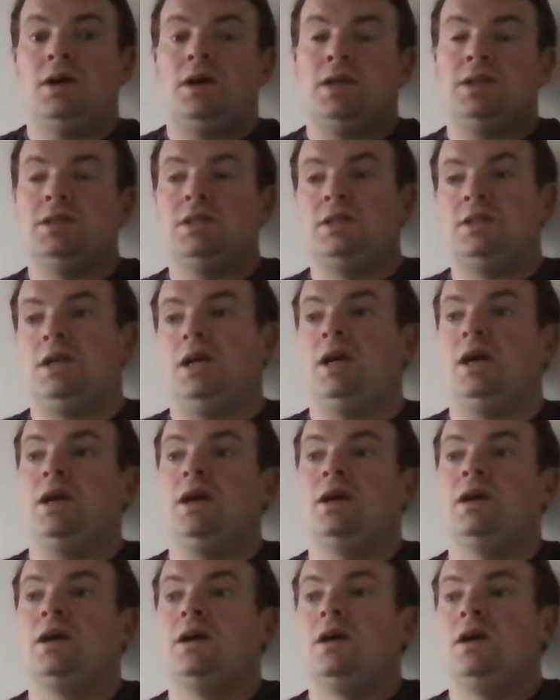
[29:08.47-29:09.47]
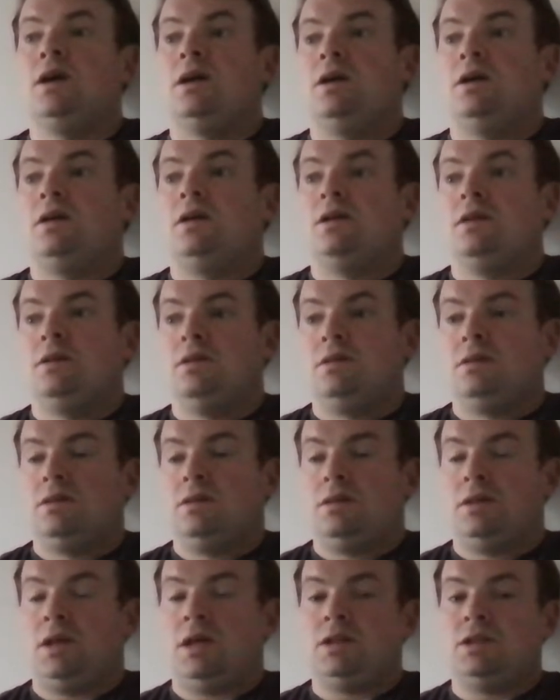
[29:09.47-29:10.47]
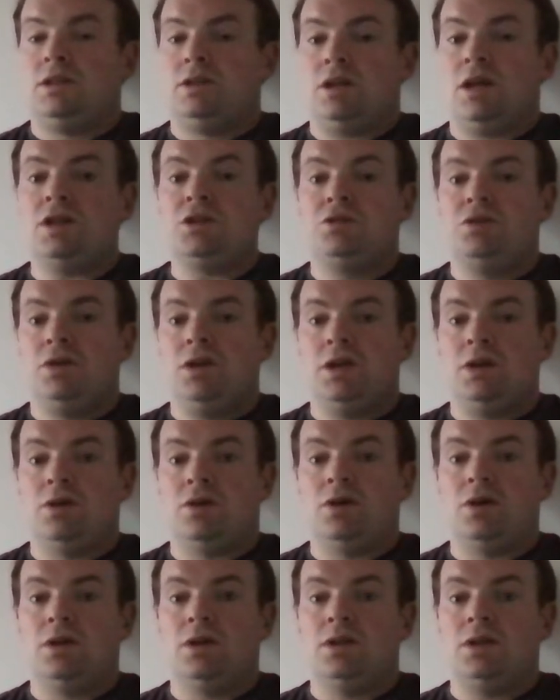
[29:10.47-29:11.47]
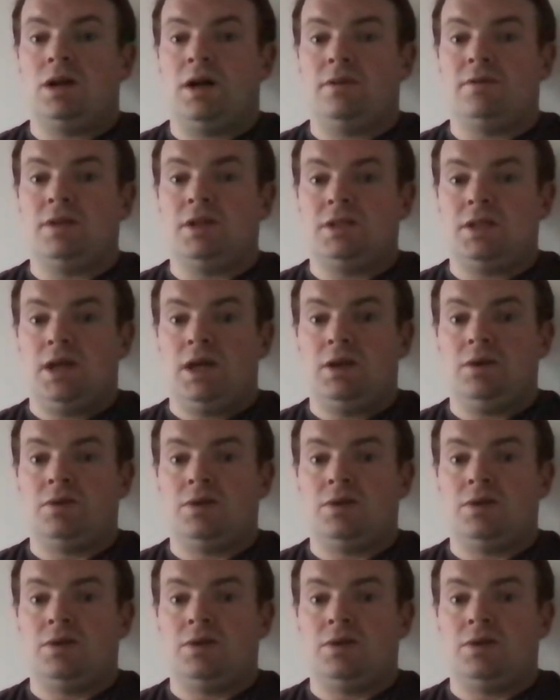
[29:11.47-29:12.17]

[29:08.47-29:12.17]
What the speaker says: As I say, that's really all I have to say